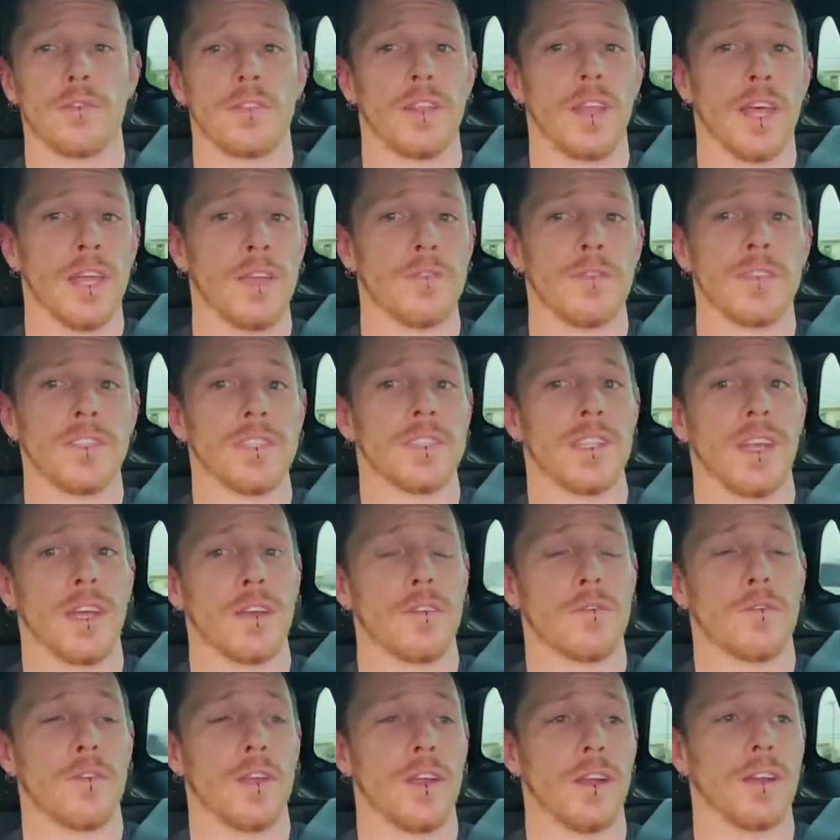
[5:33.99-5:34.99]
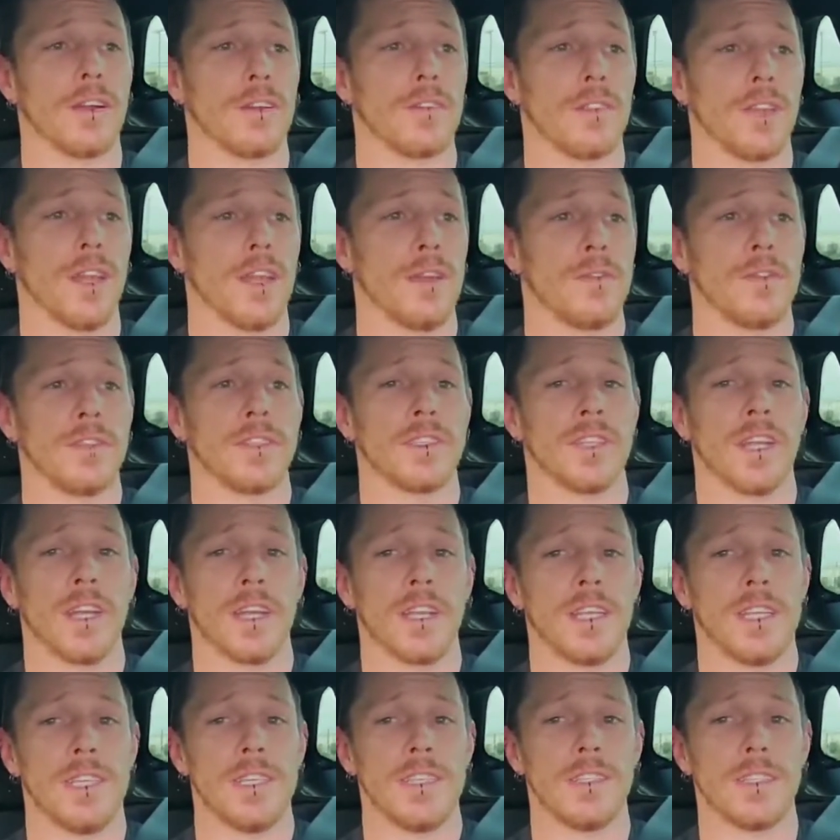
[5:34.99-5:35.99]
Life is not fair. Life is
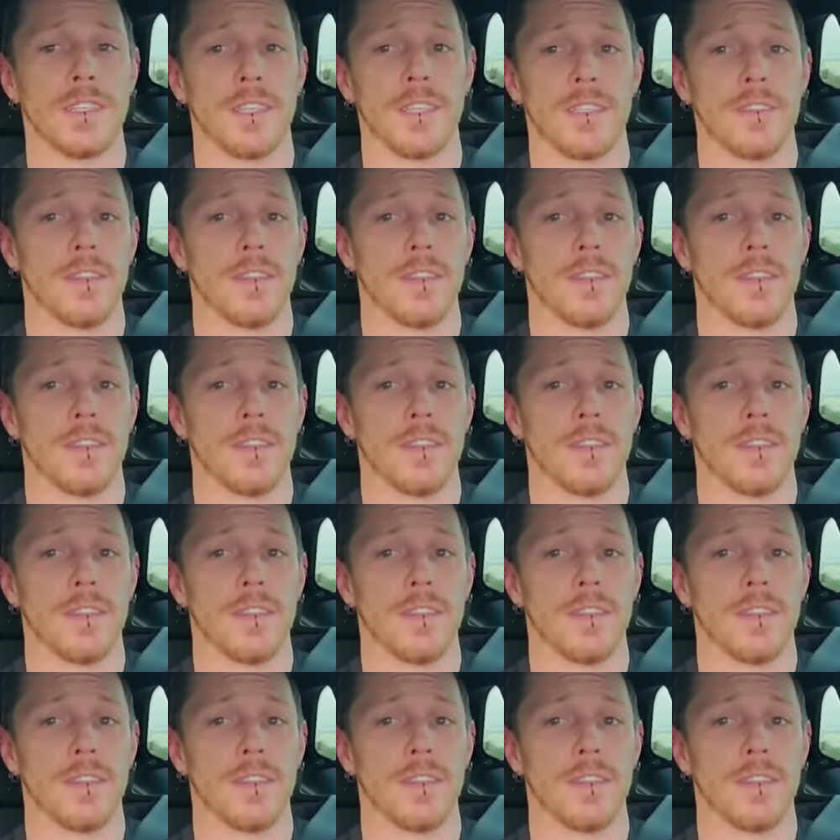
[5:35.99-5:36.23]
not easy.